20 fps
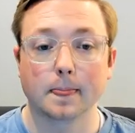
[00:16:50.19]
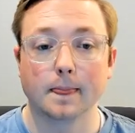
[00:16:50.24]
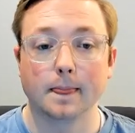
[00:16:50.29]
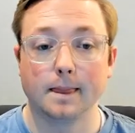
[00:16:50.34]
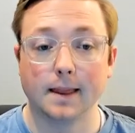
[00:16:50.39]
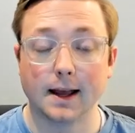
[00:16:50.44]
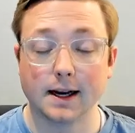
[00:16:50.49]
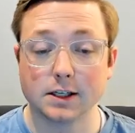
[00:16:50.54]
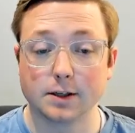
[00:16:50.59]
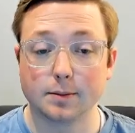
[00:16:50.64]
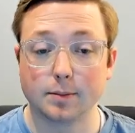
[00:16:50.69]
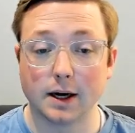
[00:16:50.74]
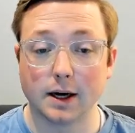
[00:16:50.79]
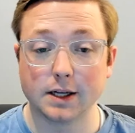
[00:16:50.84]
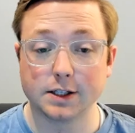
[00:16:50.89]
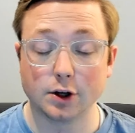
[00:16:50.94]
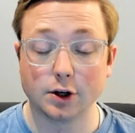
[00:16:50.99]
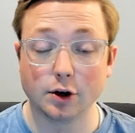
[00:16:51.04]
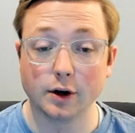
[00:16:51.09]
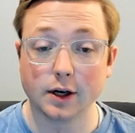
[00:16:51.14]
Next, price
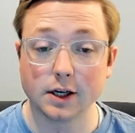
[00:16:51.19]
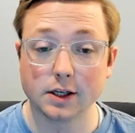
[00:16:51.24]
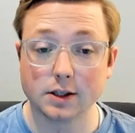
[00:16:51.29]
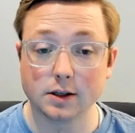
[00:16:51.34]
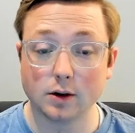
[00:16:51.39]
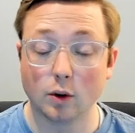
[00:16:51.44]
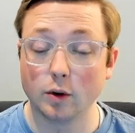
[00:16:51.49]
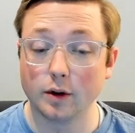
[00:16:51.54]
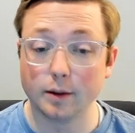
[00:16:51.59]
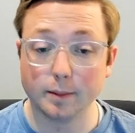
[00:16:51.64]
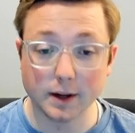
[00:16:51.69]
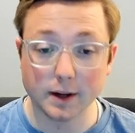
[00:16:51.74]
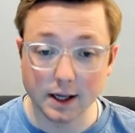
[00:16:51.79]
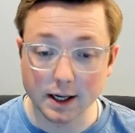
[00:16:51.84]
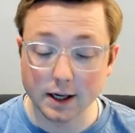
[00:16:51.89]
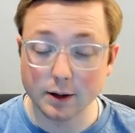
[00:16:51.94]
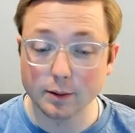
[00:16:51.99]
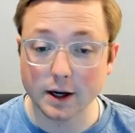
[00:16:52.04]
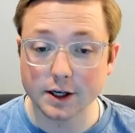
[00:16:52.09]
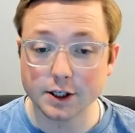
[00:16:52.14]
to earnings or the
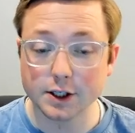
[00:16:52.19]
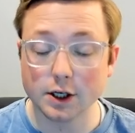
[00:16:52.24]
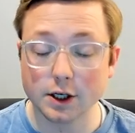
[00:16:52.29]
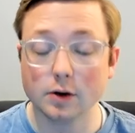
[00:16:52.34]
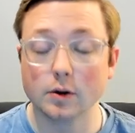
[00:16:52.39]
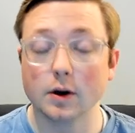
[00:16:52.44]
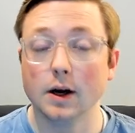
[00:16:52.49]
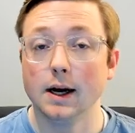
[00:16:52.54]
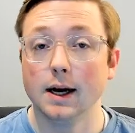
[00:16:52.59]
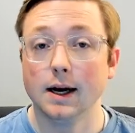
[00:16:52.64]
PE ratio.